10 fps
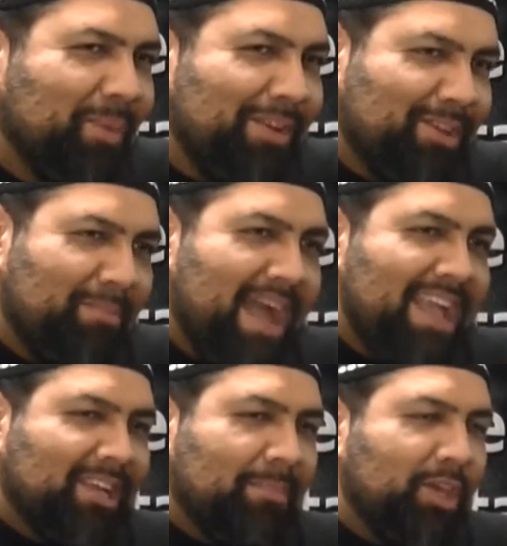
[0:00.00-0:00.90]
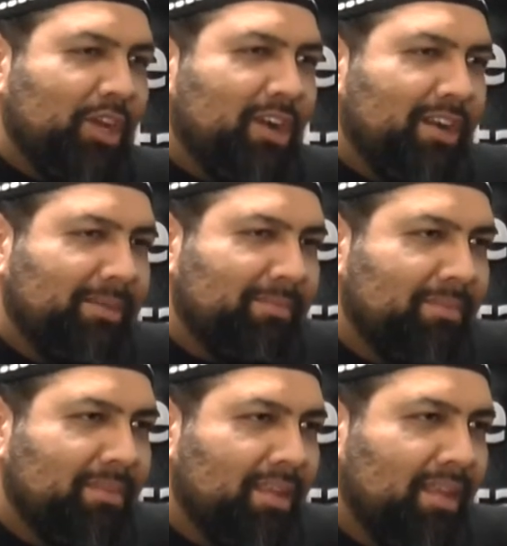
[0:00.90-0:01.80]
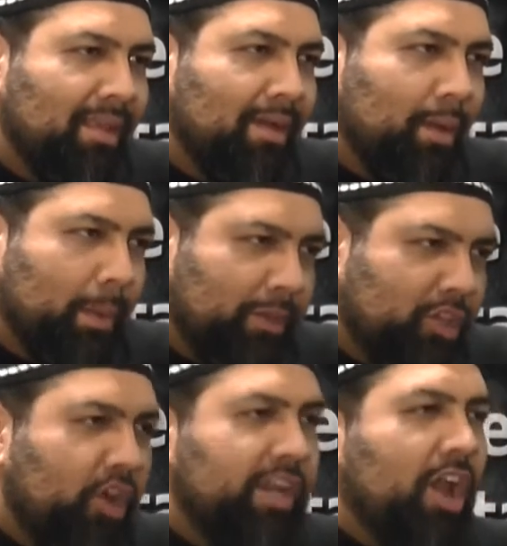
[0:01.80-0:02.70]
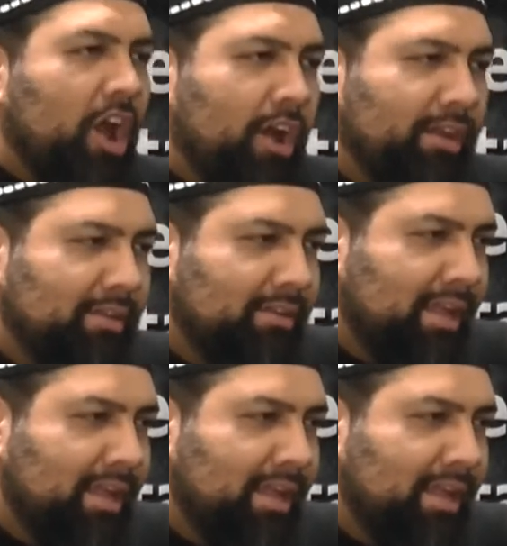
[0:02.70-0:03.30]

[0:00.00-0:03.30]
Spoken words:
we used to buy a computer, we would turn it on